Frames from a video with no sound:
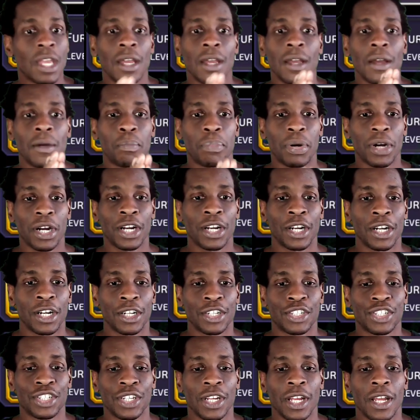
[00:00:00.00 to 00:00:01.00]

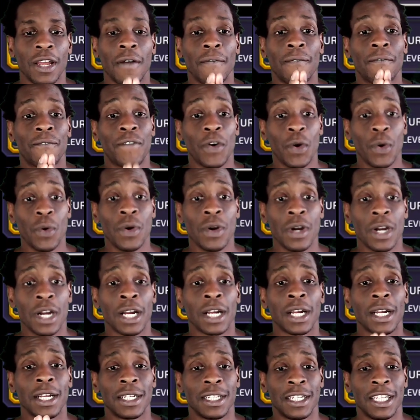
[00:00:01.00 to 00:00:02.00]
Purge
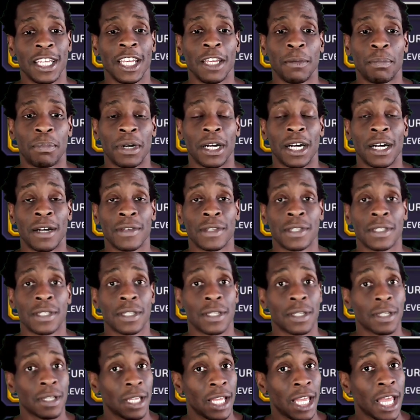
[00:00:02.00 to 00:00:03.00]
4 debuffs
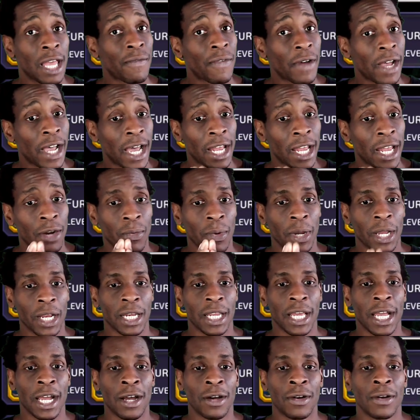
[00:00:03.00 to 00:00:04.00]
if I had it ringed
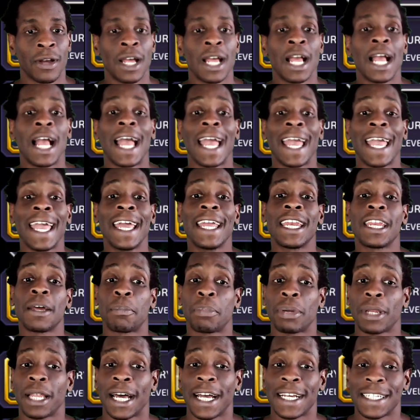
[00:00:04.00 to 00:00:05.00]
out. And
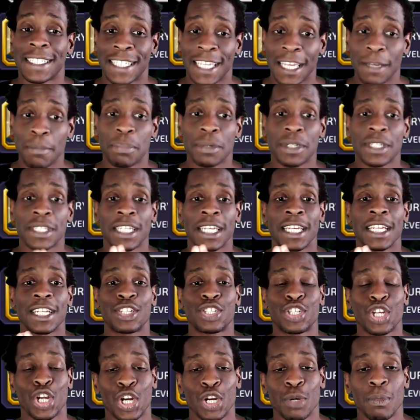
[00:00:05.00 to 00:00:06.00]
apply 10%
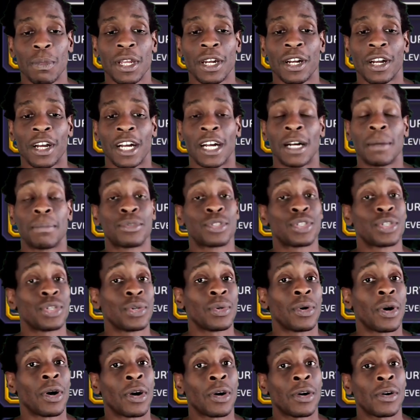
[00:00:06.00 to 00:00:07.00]
turn meter up to
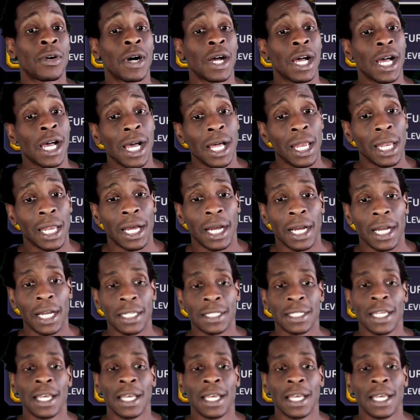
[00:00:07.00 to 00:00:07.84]
all allies.